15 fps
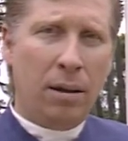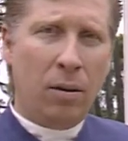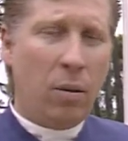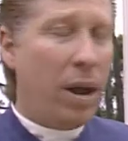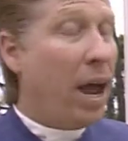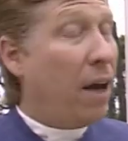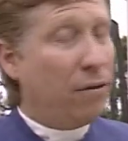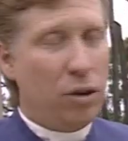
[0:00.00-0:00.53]

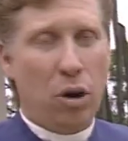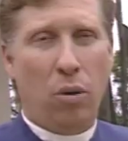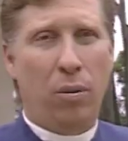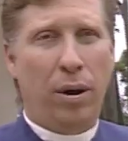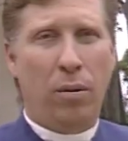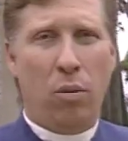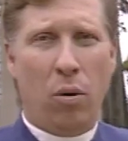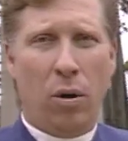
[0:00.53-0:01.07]
We have no
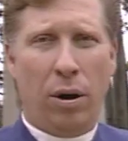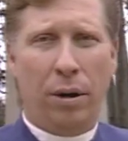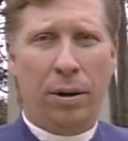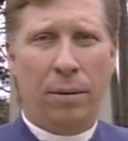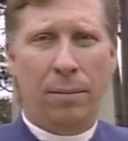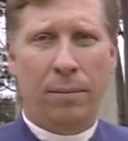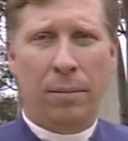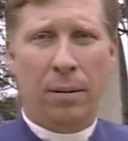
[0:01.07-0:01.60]
reward.
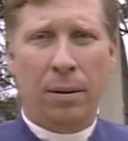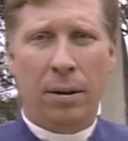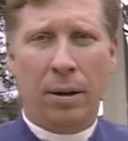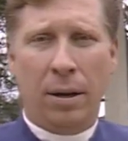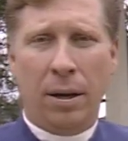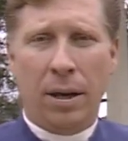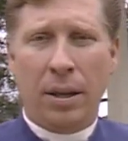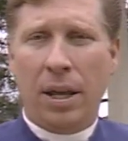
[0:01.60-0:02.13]

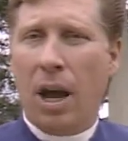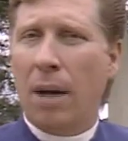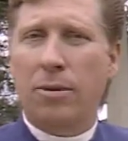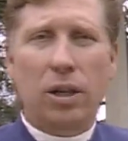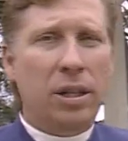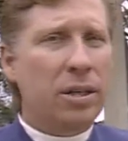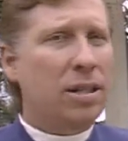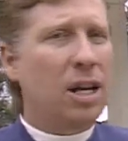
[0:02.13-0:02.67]
The
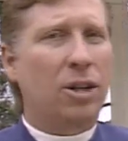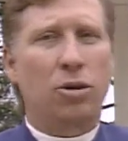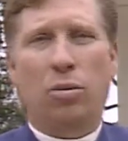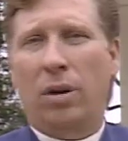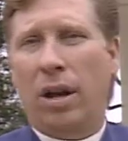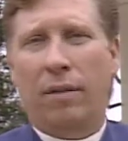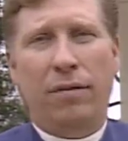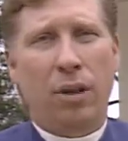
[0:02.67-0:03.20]
object is not to
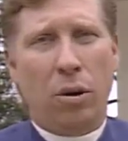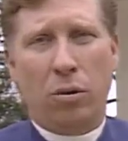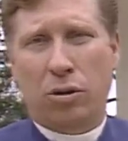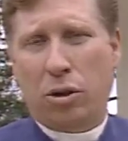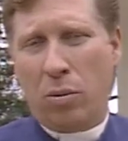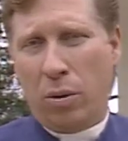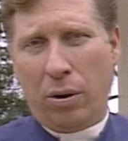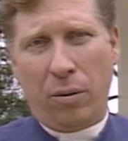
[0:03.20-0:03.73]
love those
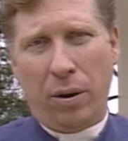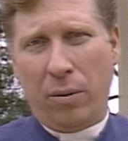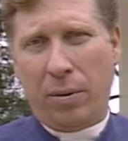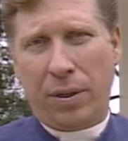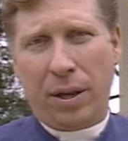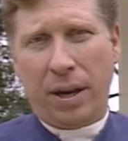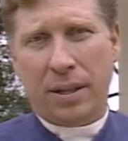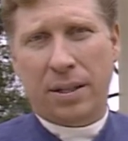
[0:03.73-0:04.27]
who agree
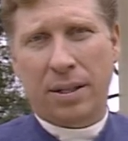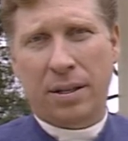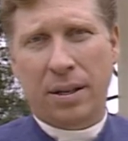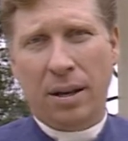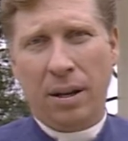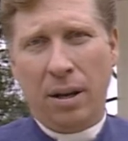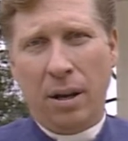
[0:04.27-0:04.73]
with us,